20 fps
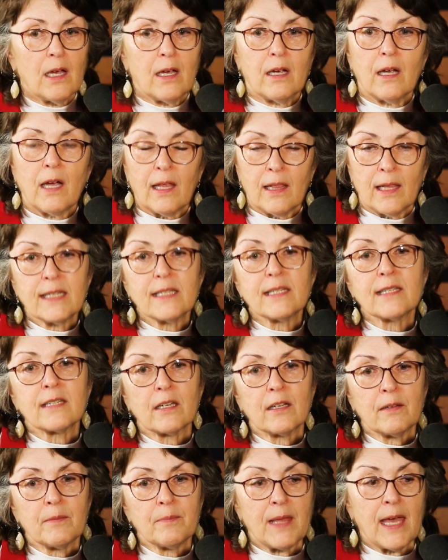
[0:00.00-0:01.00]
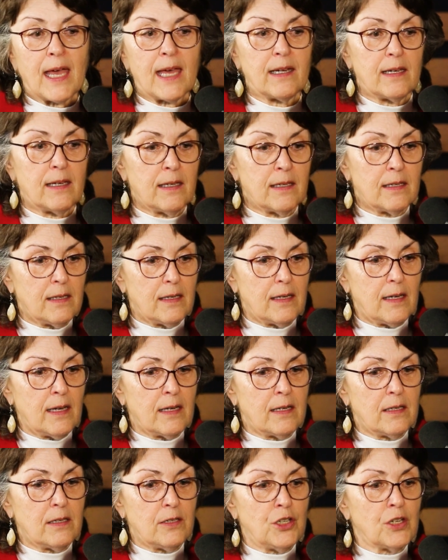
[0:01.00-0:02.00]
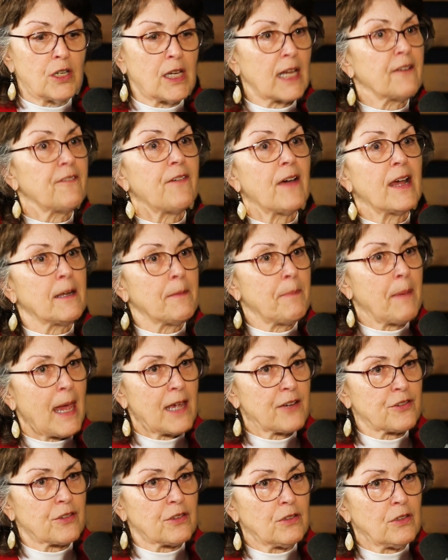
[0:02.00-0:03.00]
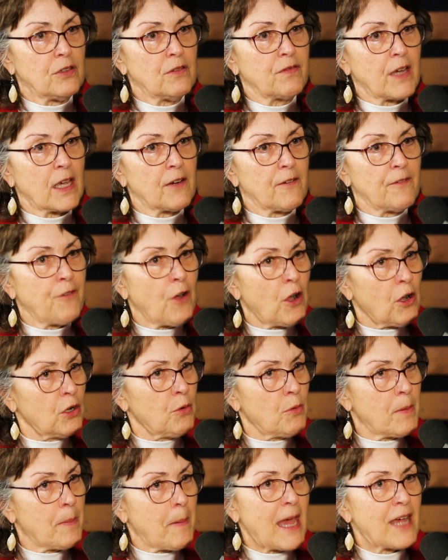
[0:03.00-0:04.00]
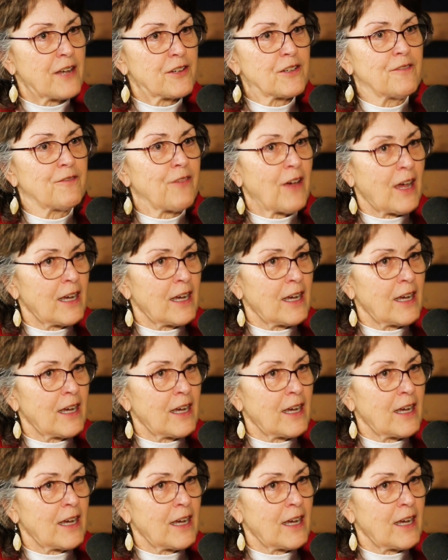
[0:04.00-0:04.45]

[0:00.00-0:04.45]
I like to tell them that you got to find a passion. You've got to follow a passion,